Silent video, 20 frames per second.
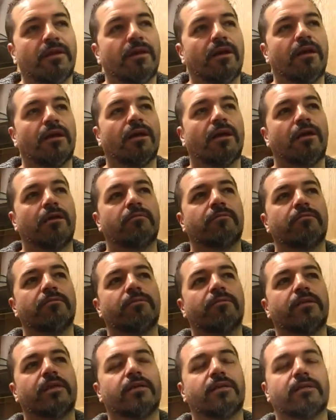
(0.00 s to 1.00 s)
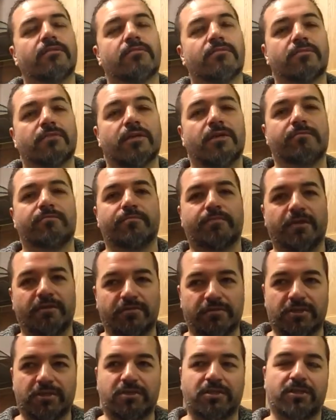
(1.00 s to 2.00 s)
Um, they, they, were, they
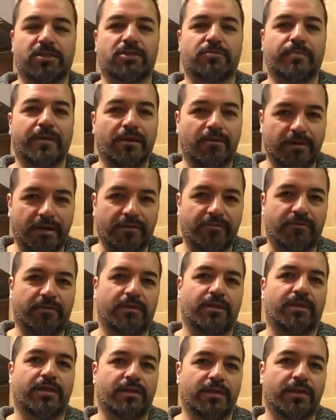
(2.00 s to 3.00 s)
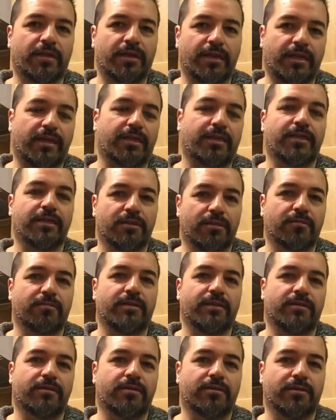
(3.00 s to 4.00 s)
both just expelled everything that they had in them,
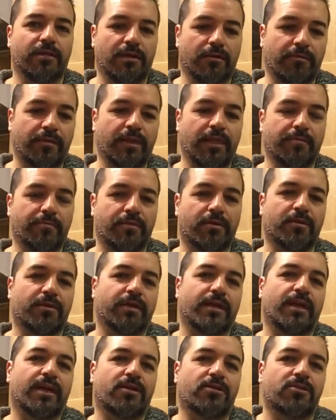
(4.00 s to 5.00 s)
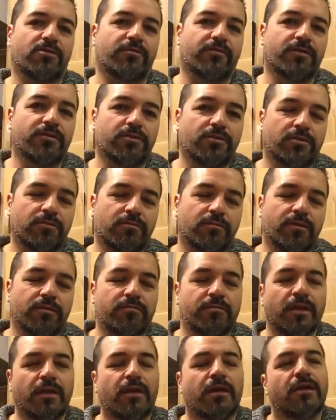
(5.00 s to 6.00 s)
in, you know, when they burnt the gas off into the
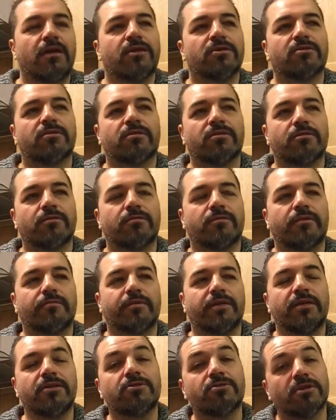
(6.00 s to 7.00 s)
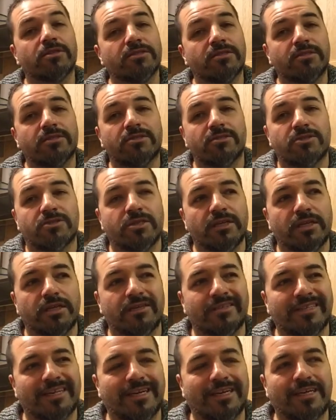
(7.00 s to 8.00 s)
room. So I thought well, it'd be interesting to see
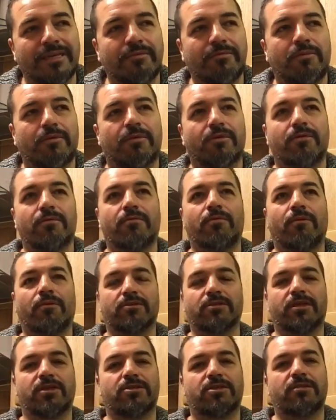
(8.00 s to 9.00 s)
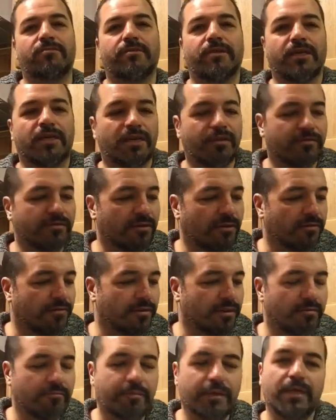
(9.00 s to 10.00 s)
exactly what, what's actually being given off
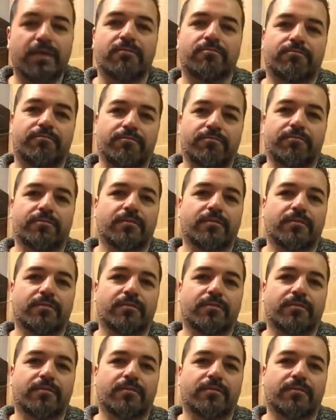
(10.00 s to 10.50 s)
there. And being